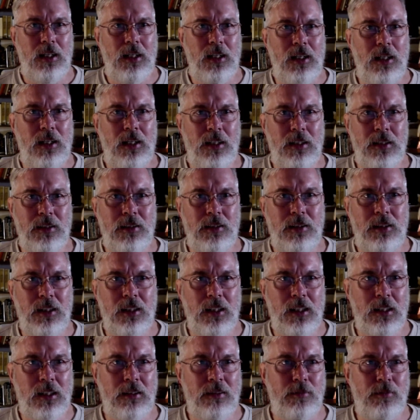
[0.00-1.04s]
And
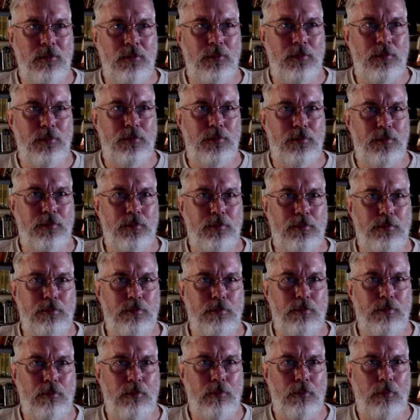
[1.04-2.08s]
the
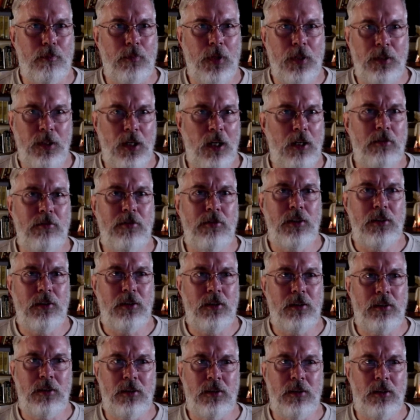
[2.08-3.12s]
love
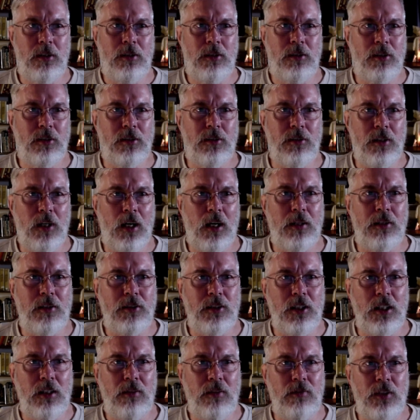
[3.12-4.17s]
is just not the
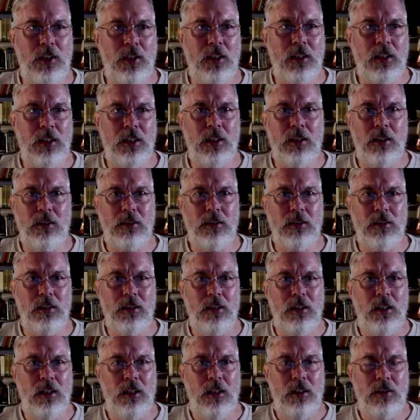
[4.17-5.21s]
same thing as
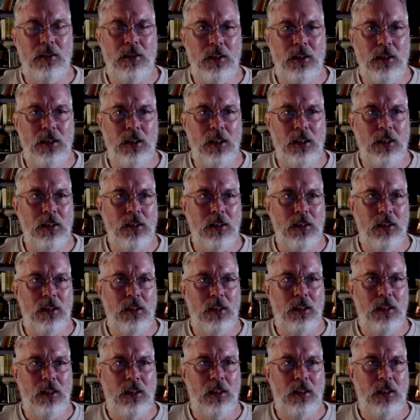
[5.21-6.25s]
the
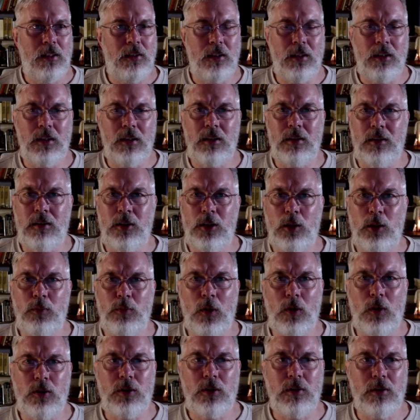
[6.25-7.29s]
the
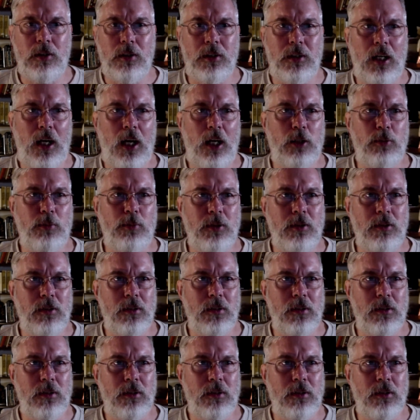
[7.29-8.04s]
emotional attachment.